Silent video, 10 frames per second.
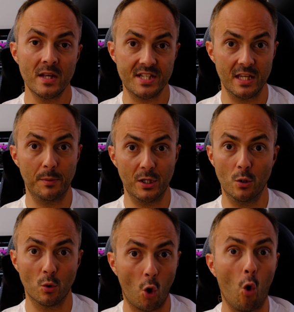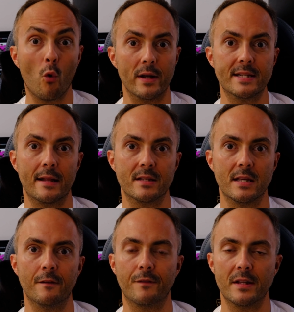CPU core
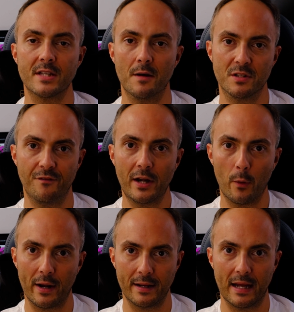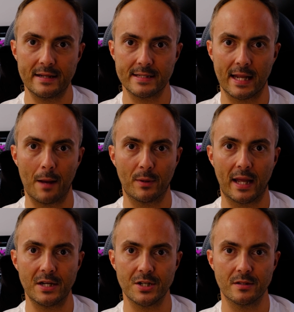intensive in terms of video editing
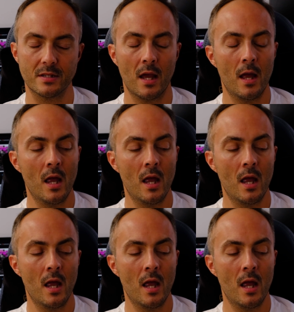applications.